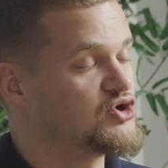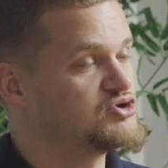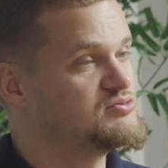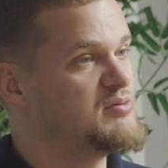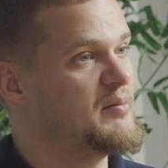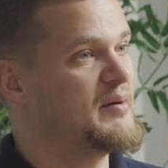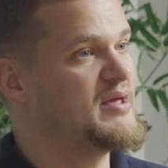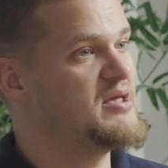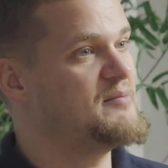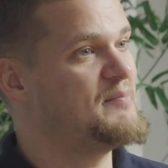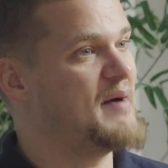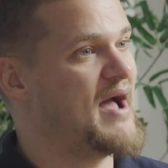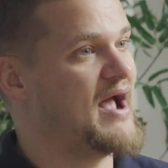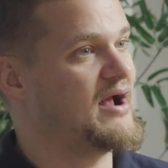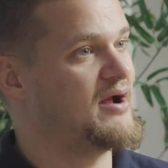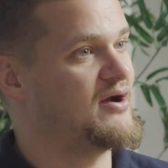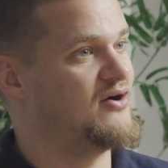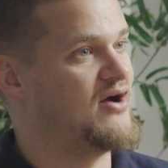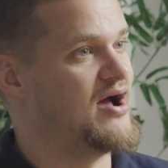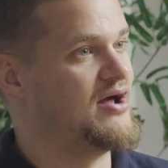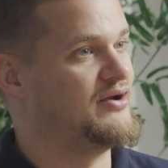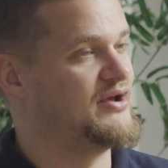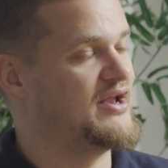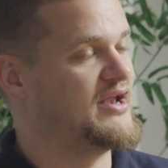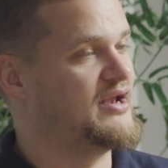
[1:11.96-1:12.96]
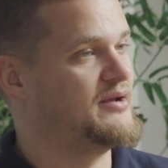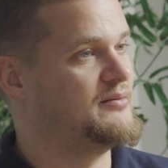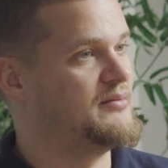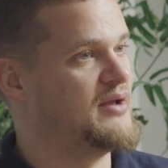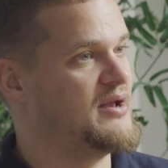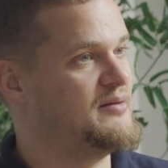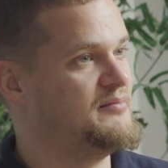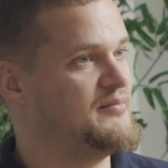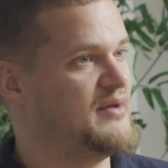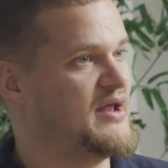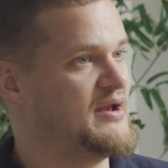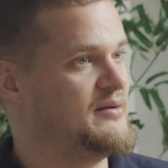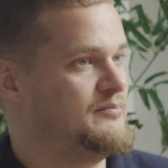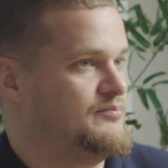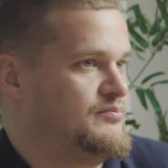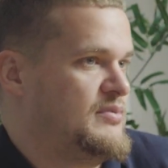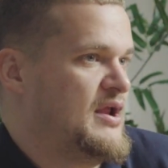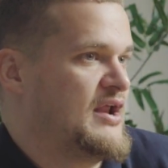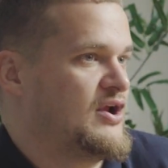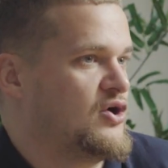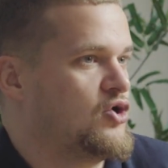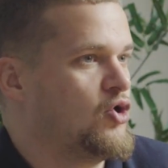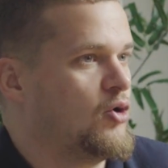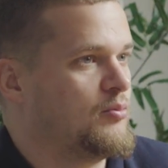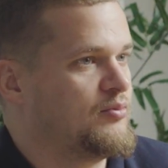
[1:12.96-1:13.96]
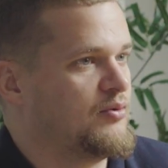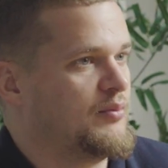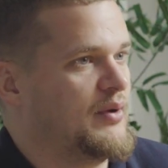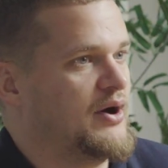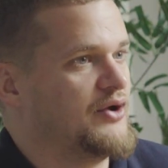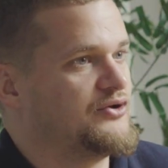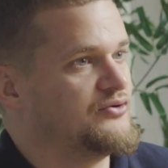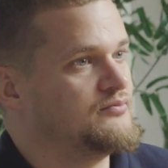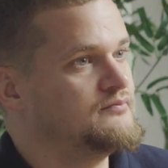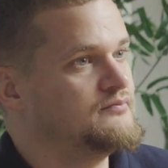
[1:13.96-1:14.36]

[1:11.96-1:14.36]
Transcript: Talk to me about your background in corporate world.